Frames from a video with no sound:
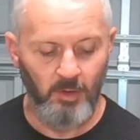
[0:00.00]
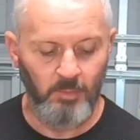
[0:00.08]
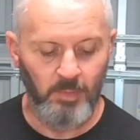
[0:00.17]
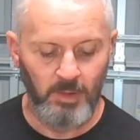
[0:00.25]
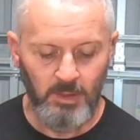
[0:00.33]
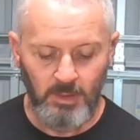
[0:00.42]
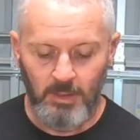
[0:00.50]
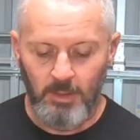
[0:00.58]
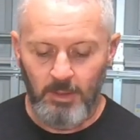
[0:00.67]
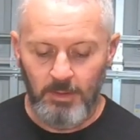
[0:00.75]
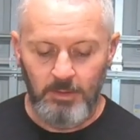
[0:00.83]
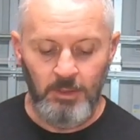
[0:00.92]
But
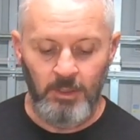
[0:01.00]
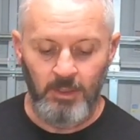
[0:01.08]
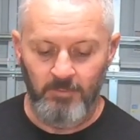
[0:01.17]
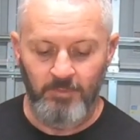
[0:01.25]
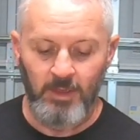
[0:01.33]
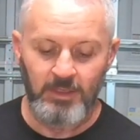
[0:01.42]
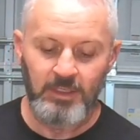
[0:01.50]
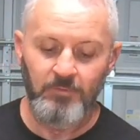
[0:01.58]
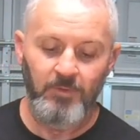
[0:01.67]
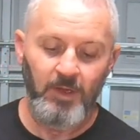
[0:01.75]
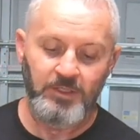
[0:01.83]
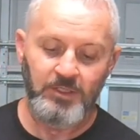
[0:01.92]
if they had
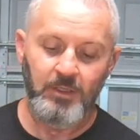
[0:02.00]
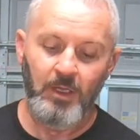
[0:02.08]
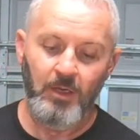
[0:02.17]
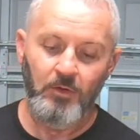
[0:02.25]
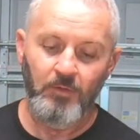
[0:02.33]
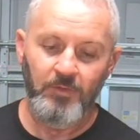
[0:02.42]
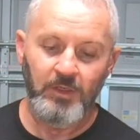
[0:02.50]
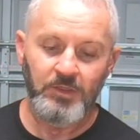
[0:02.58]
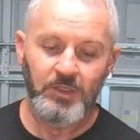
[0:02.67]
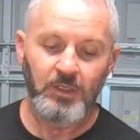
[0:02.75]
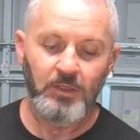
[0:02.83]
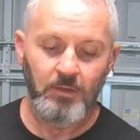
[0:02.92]
defects, I don't know if they'd
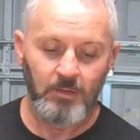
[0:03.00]
send you